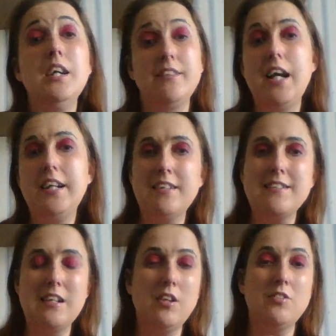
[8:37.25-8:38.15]
then
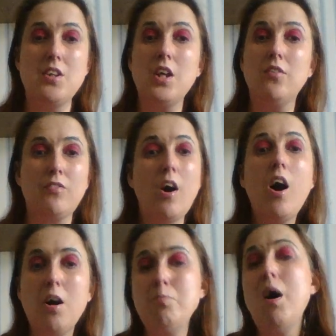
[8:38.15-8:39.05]
there's a lot of
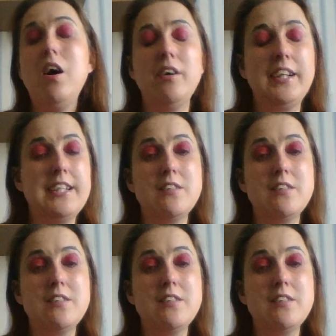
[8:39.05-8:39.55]
car parking